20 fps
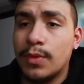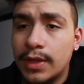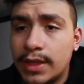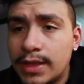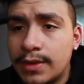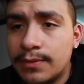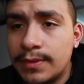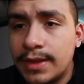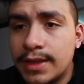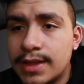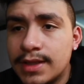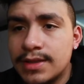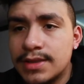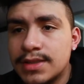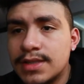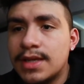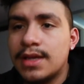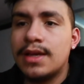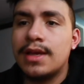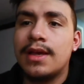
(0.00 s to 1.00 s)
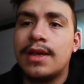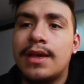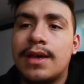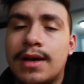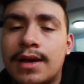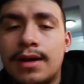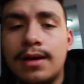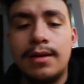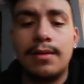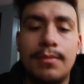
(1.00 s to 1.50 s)
working weekends.
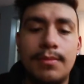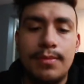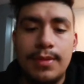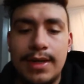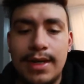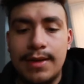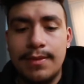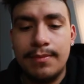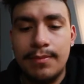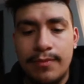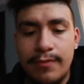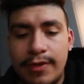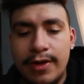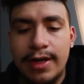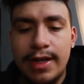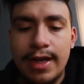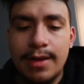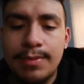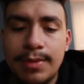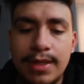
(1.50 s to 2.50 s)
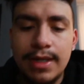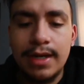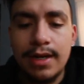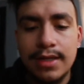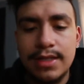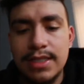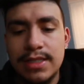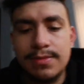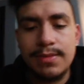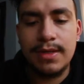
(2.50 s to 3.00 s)
But I'm very happy that I
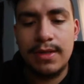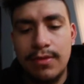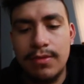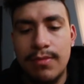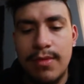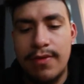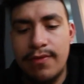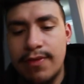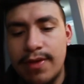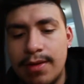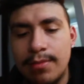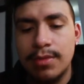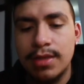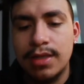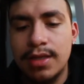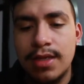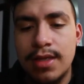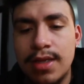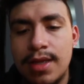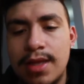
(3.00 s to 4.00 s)
got to spend it with my family.